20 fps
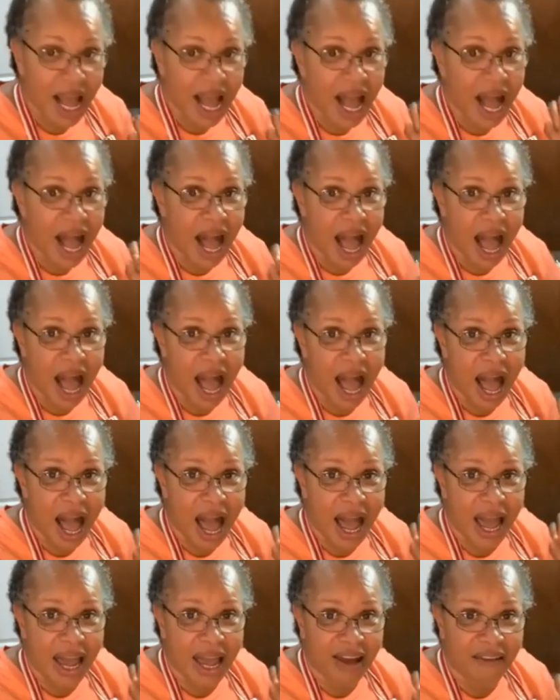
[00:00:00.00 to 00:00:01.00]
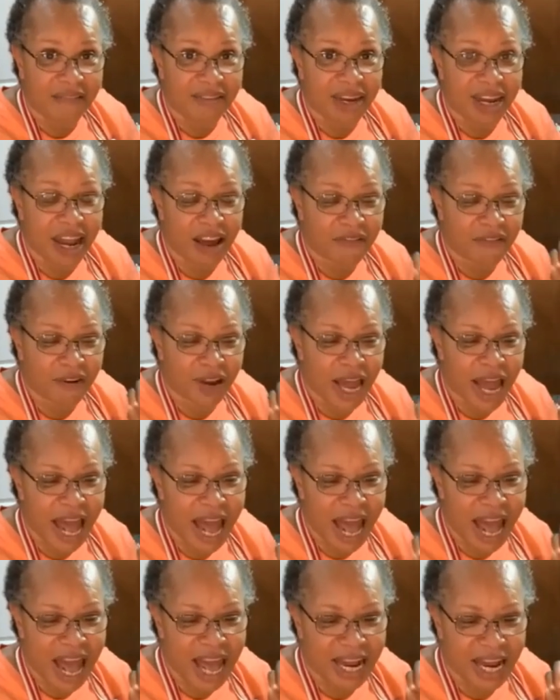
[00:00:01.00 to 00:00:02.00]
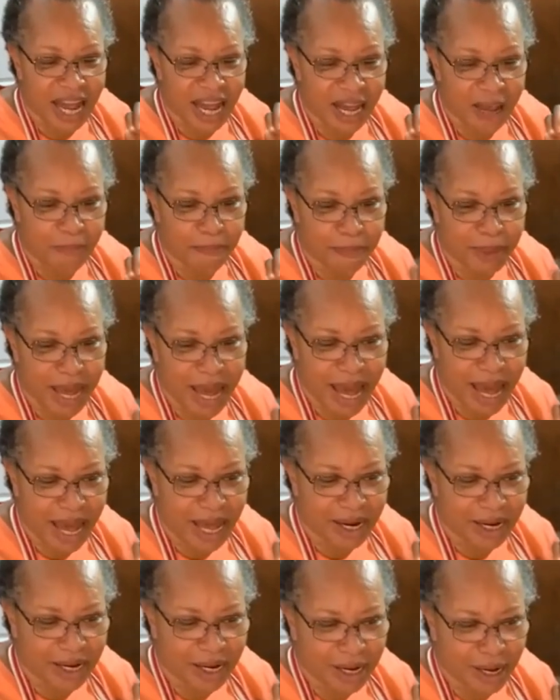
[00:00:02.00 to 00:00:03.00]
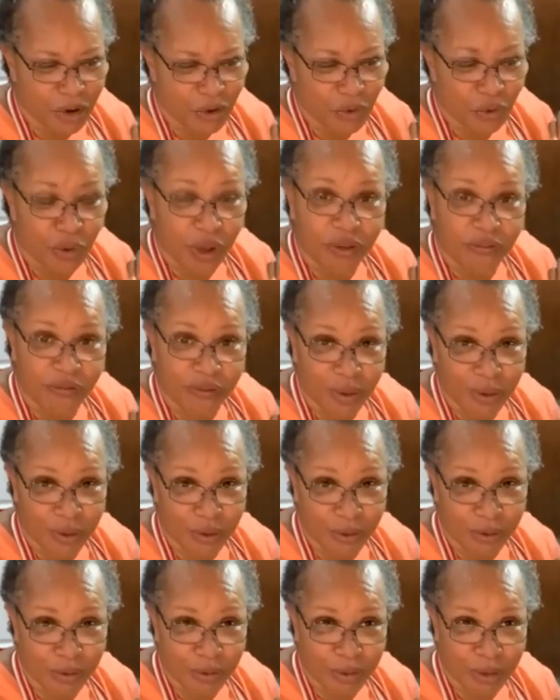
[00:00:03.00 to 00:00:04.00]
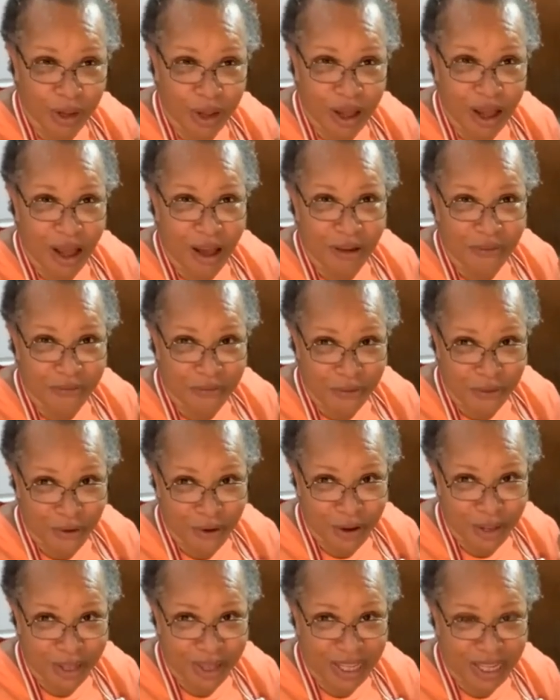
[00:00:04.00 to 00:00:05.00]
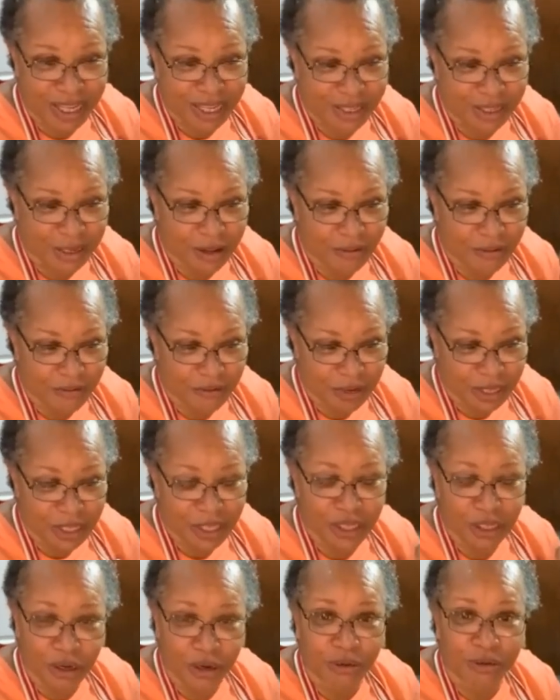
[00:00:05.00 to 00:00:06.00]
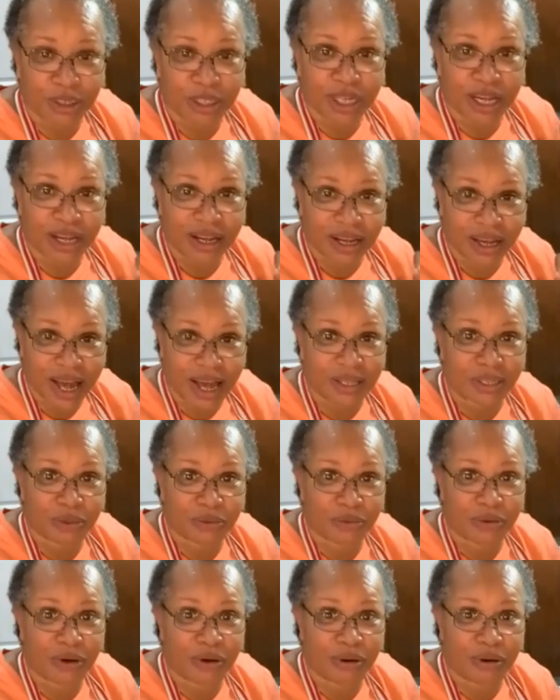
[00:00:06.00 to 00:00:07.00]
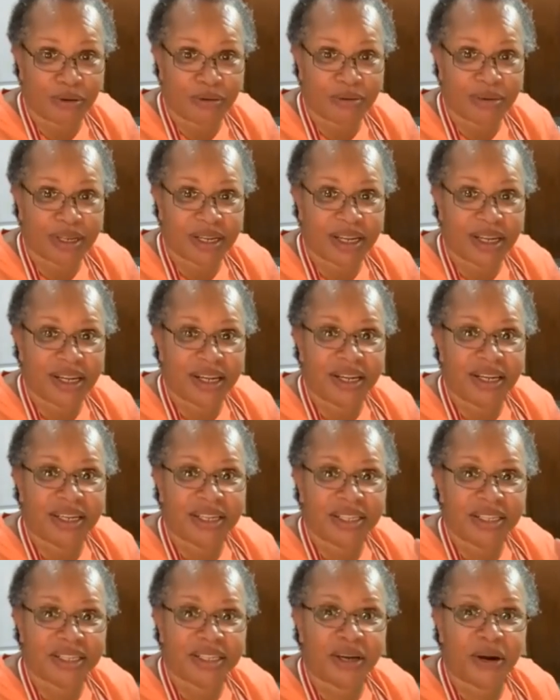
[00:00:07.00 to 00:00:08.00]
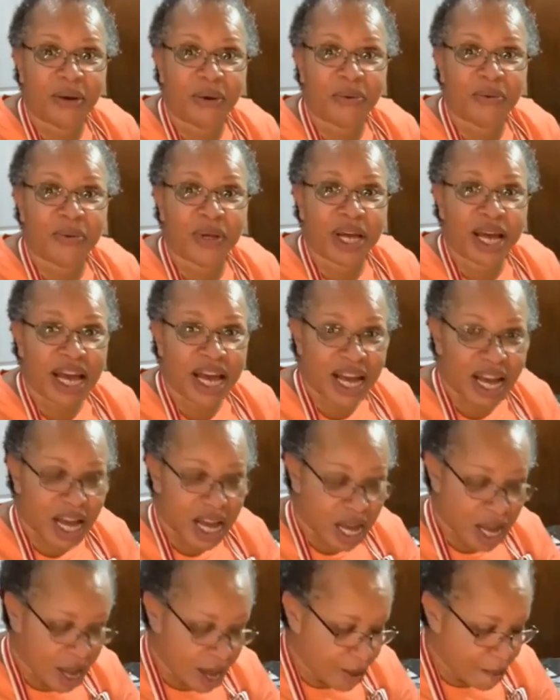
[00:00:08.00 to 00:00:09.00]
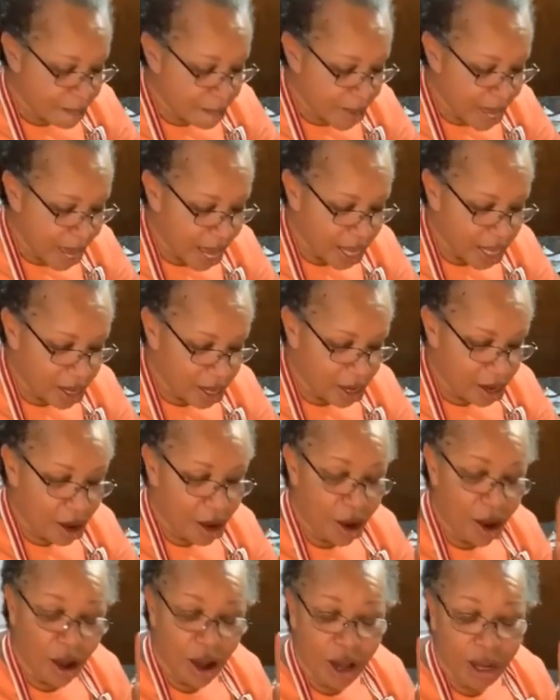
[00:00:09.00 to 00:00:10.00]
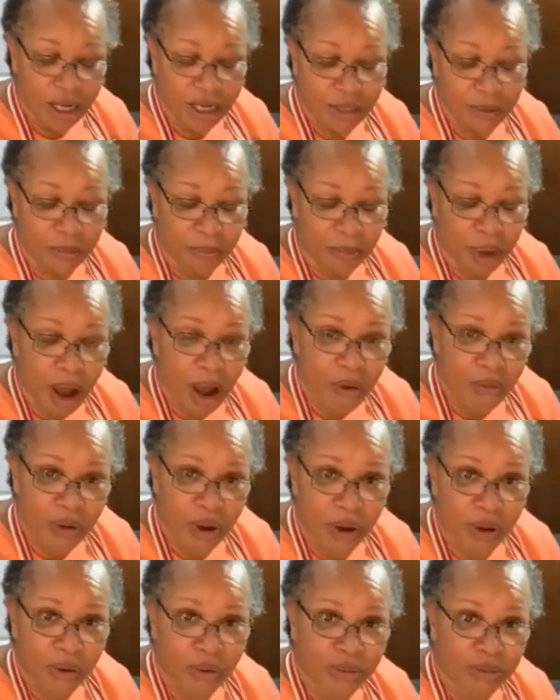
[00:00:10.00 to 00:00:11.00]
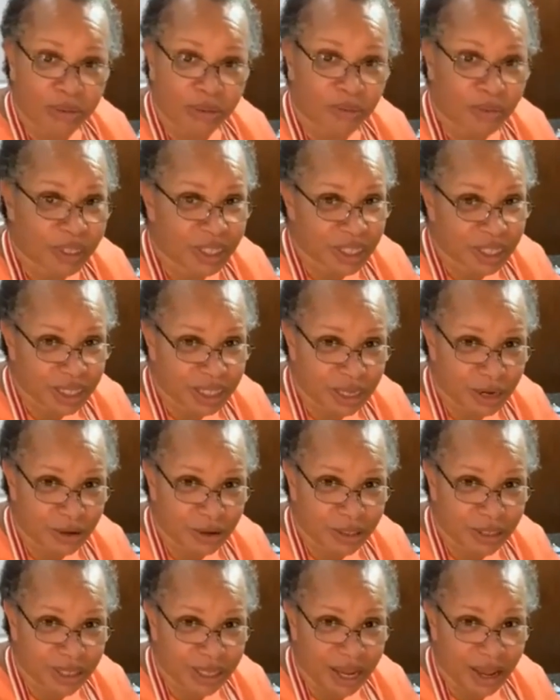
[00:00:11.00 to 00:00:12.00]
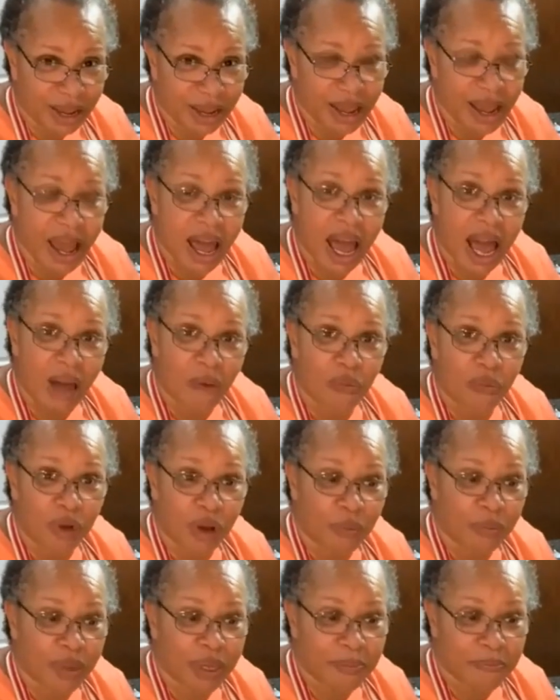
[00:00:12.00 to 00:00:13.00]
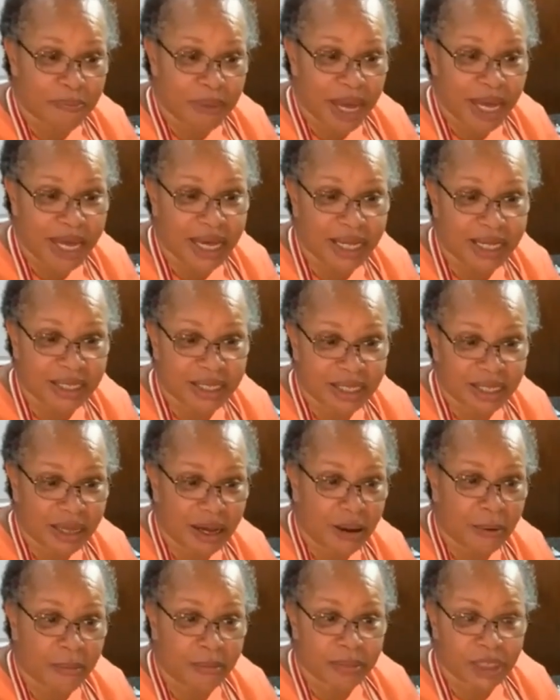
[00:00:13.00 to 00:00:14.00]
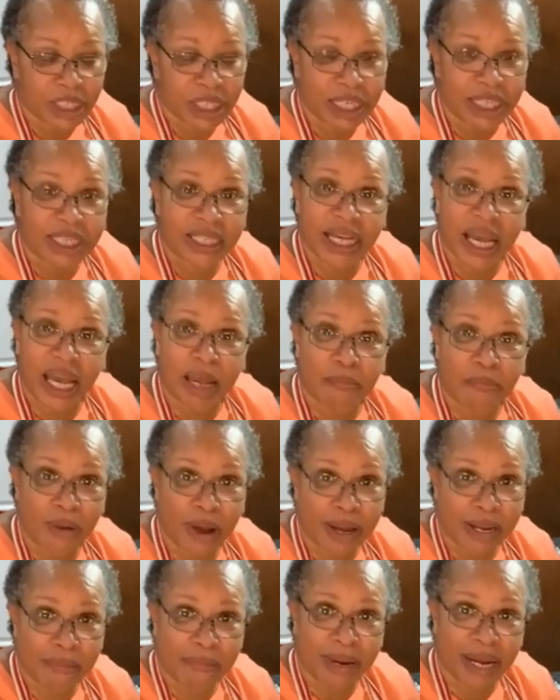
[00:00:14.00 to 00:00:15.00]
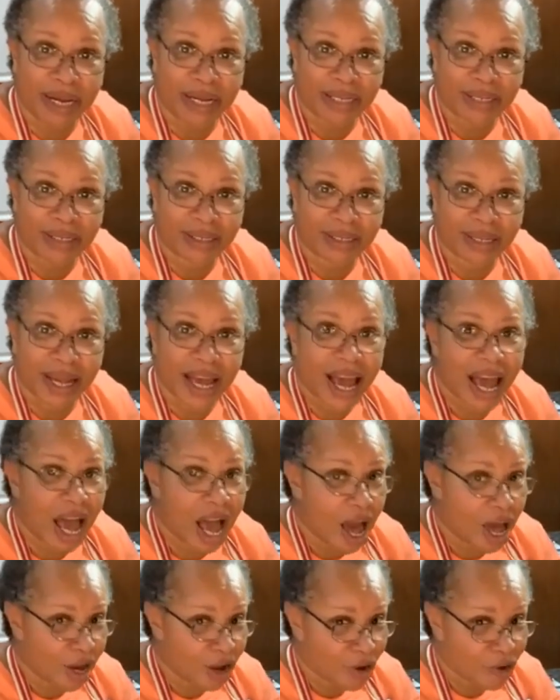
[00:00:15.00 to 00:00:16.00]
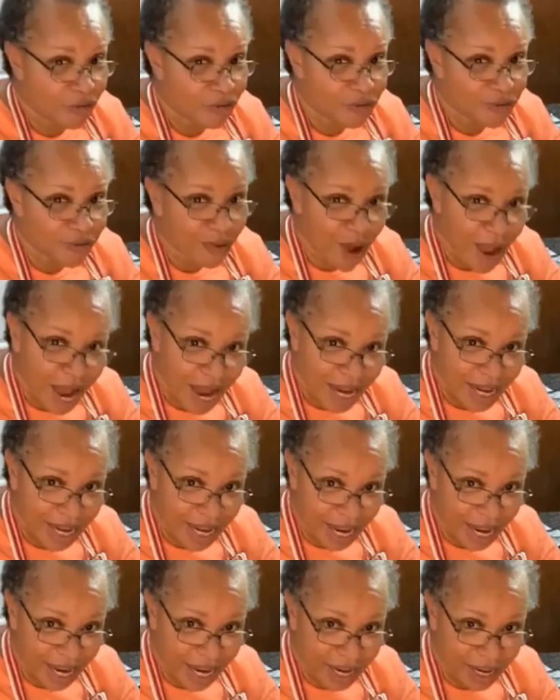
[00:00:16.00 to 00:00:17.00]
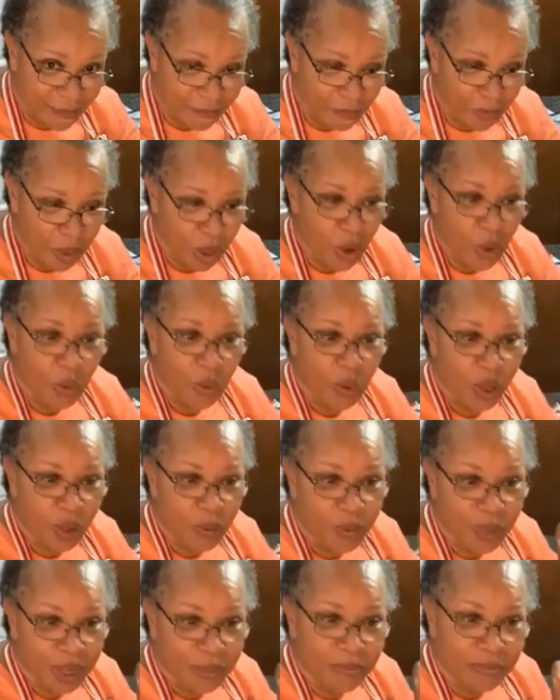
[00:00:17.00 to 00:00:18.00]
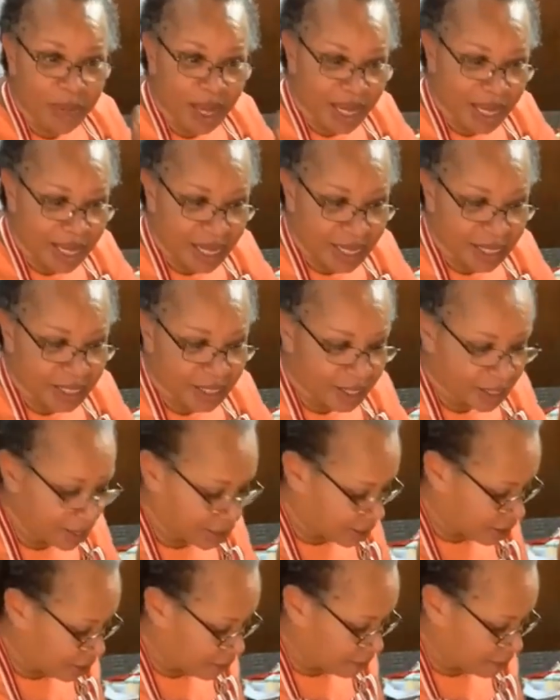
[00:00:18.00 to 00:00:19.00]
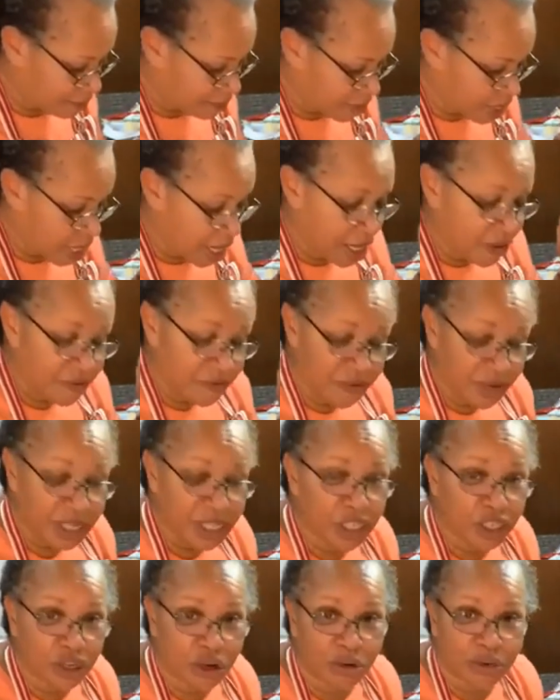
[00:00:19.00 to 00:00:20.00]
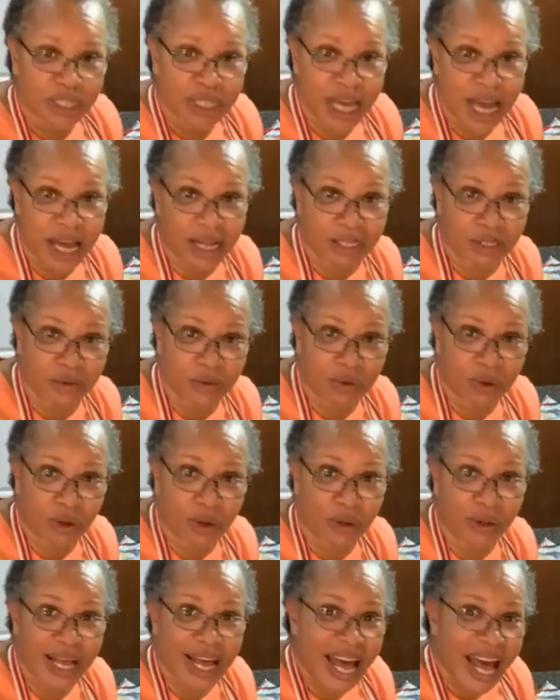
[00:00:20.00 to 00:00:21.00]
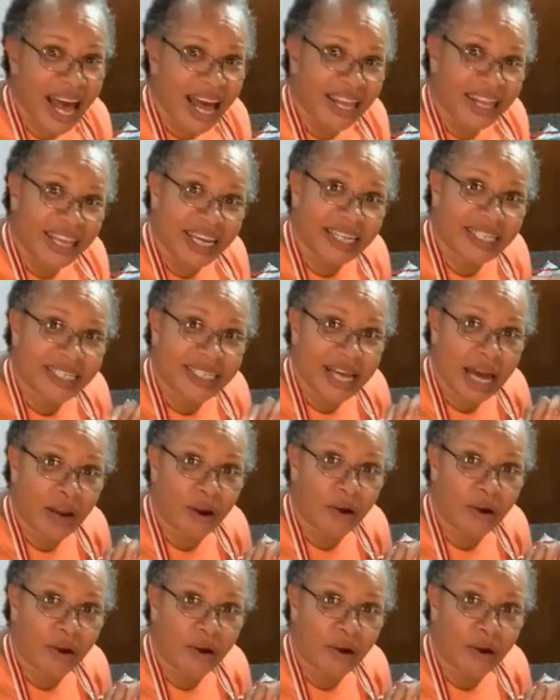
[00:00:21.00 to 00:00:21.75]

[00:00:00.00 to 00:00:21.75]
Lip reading: I have never had a bad review for these French toast casserole. So come back on tomorrow, which is Thursday, and we'll be making some cheesecake brownie bites. And on Friday, we'll be making some French toast casserole. And then Saturday